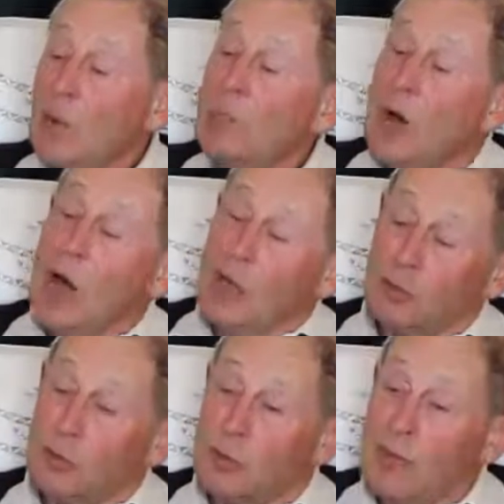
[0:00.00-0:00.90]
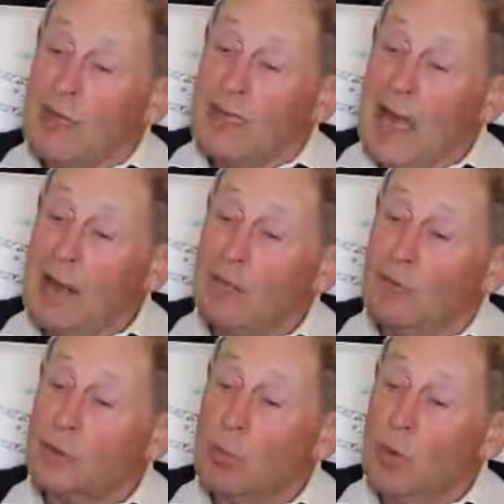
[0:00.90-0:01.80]
Ours was a big
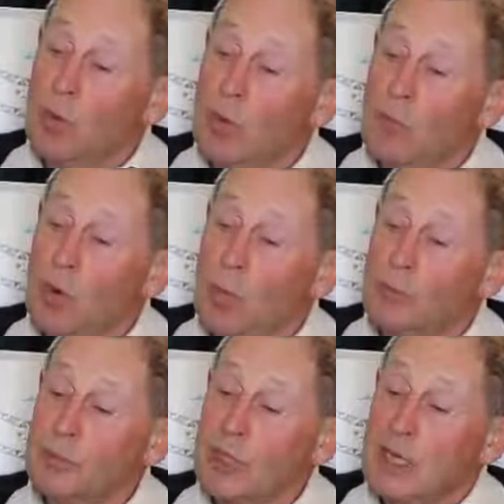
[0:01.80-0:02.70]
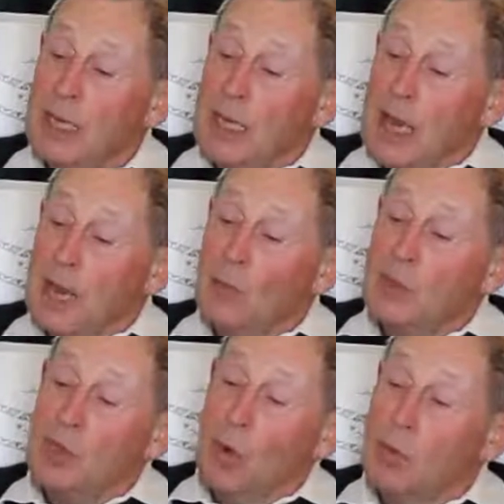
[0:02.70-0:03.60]
canvas one on ropes, and
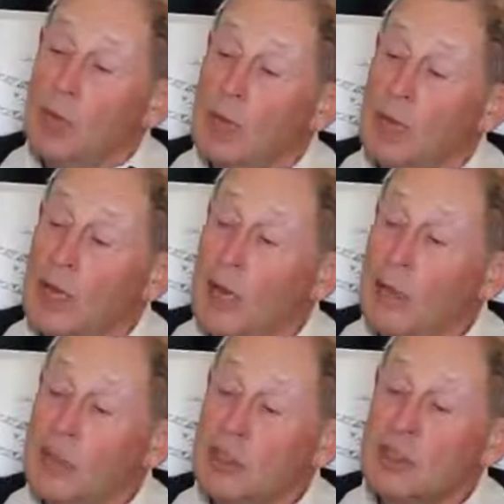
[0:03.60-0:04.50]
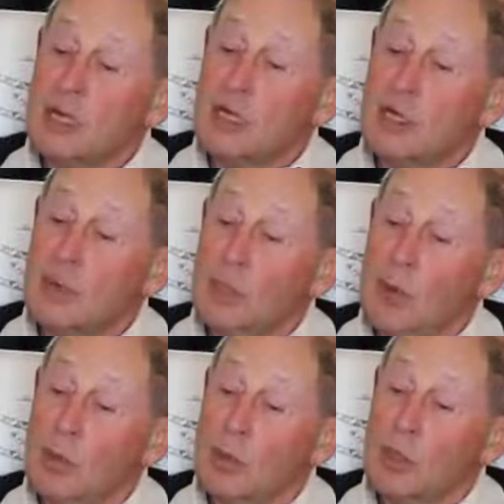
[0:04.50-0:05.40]
we towed that behind to steady the
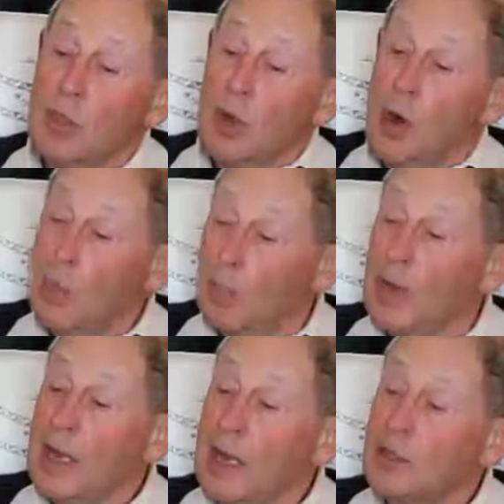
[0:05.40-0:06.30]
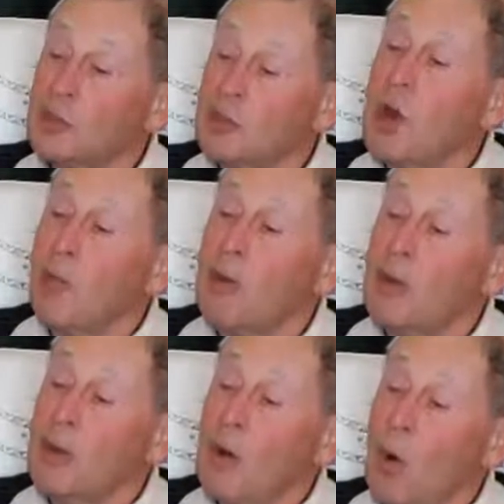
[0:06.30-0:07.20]
boat up and stop,
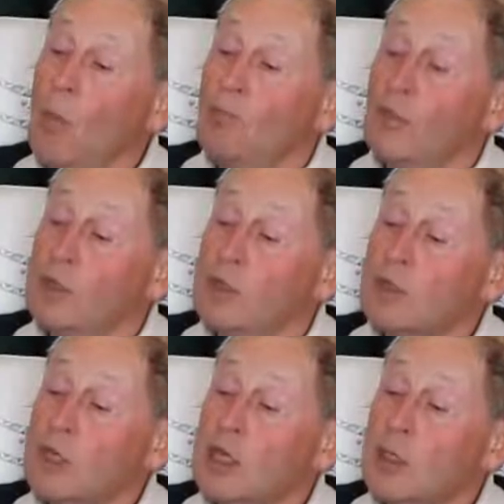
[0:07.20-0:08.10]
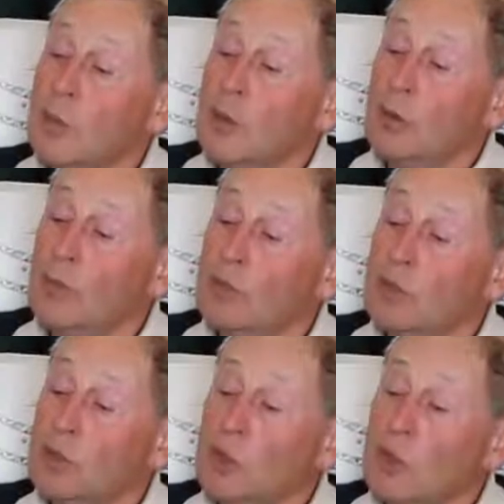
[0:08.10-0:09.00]
hopefully, the sea coming over the
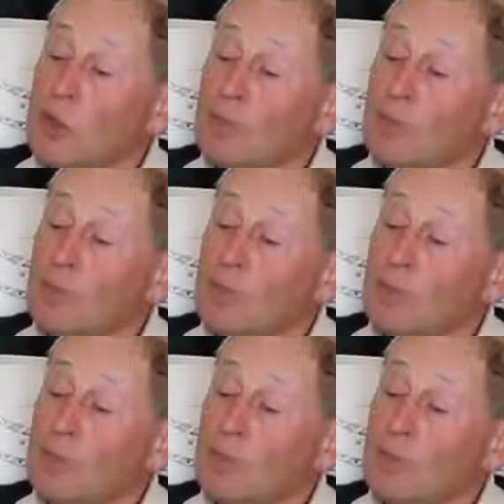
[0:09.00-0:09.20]
stern.